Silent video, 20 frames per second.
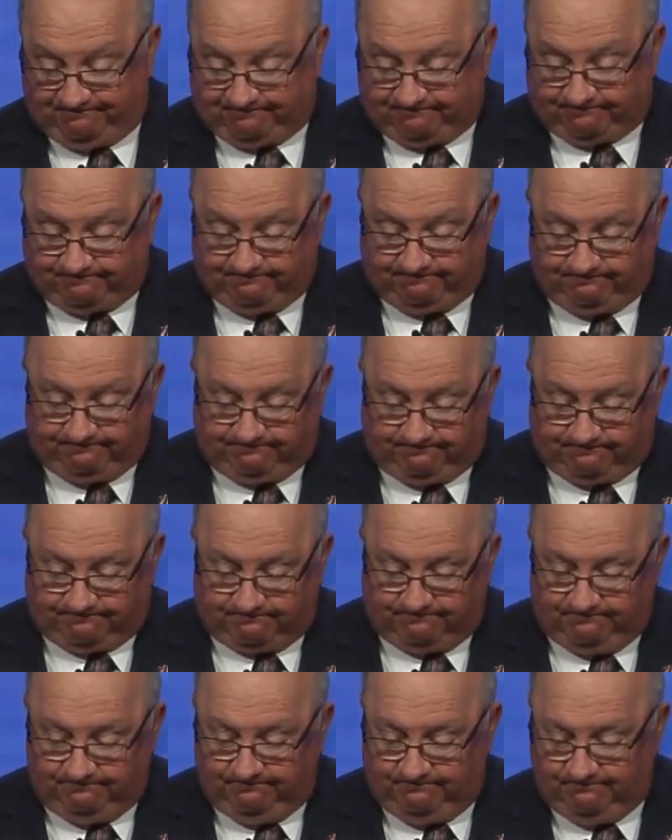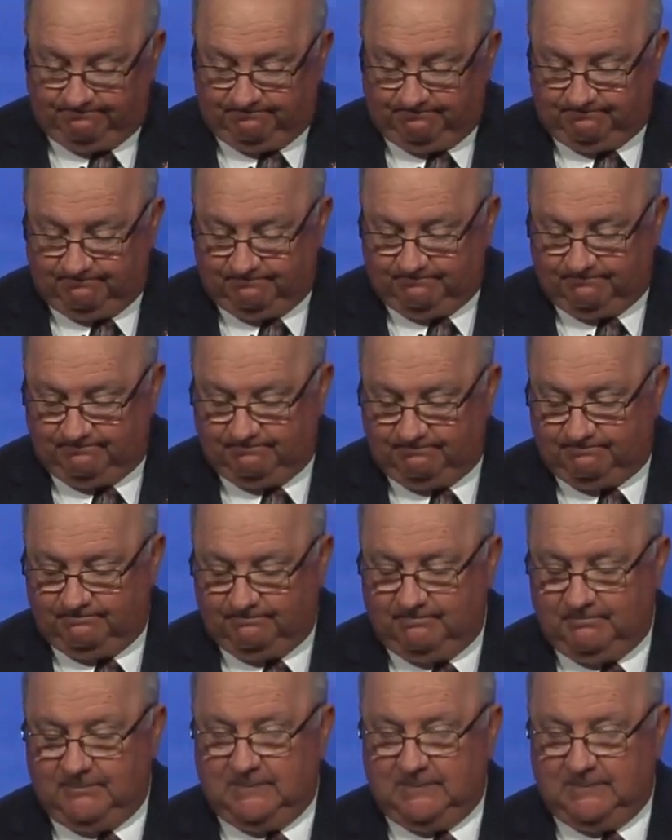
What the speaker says: Nothing is said.